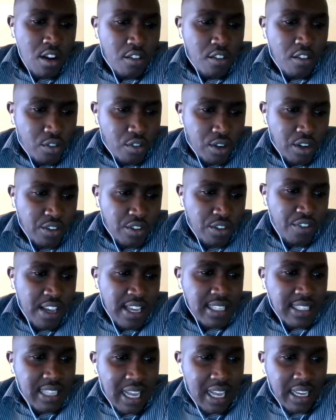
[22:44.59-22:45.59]
for
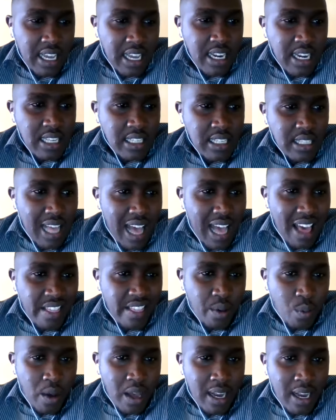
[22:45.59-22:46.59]
defense against
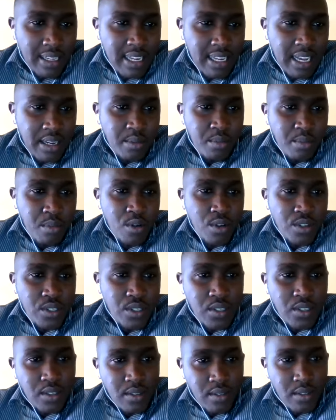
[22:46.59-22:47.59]
other wild
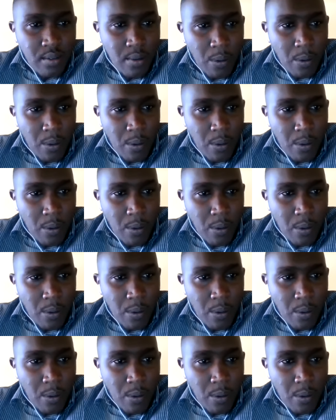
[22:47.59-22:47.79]
animals,